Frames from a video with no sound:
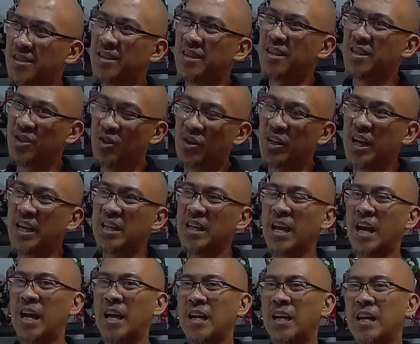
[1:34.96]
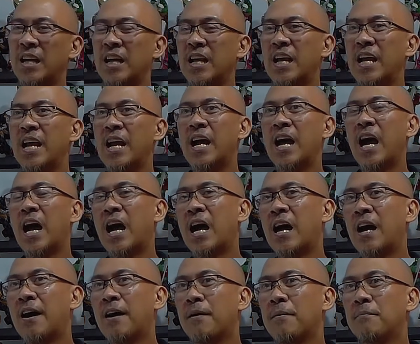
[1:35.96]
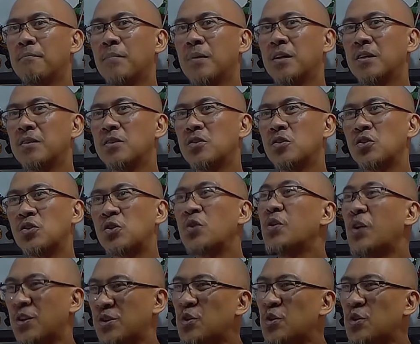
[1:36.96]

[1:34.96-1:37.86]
yung ganyan. So yun.